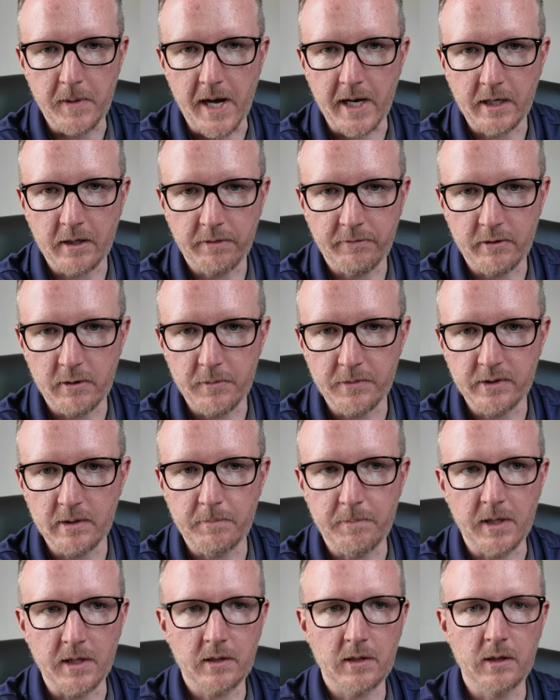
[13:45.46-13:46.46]
Pocket three was a
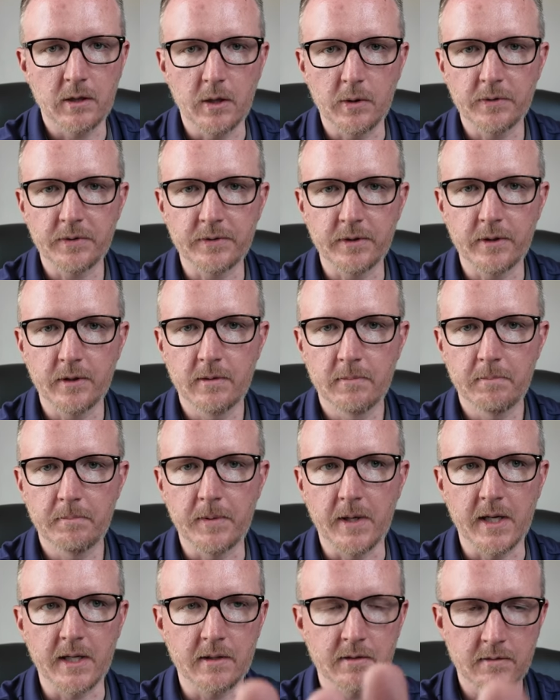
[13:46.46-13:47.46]
bit closer,
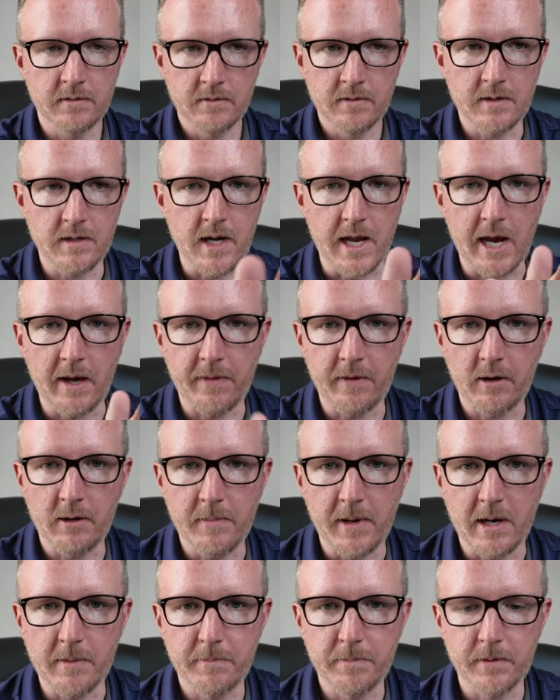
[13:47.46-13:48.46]
but now they're
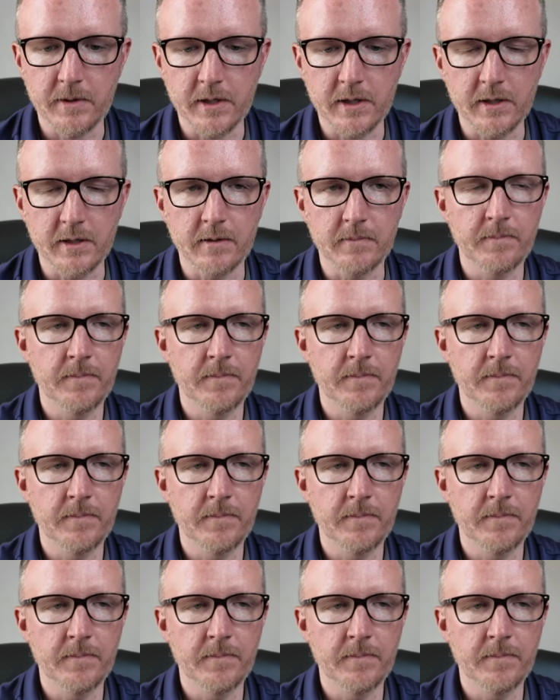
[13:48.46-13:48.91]
about pretty good.